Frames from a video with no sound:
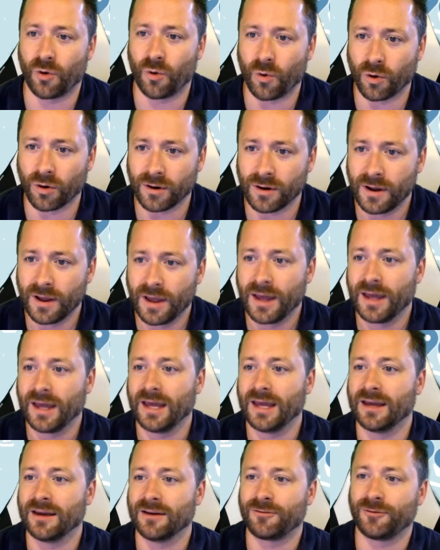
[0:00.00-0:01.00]
Or
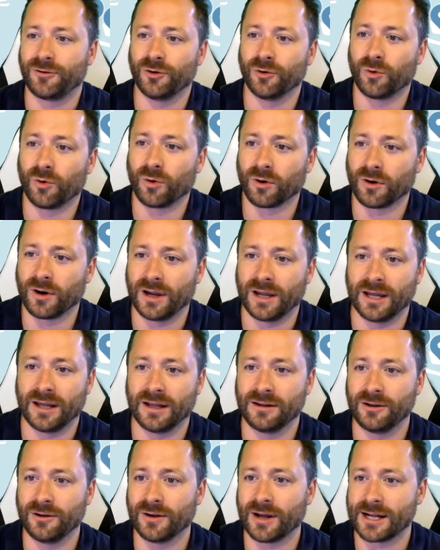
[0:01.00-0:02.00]
if you're
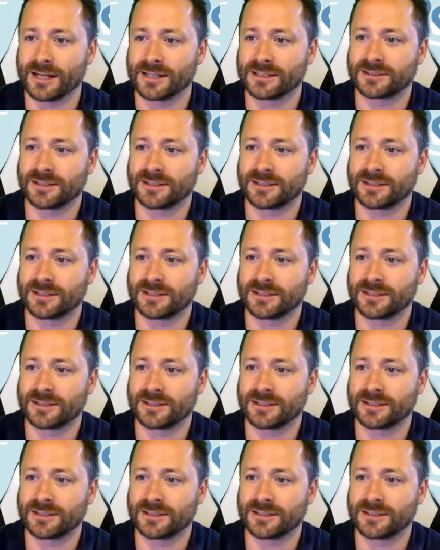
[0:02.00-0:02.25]
in the United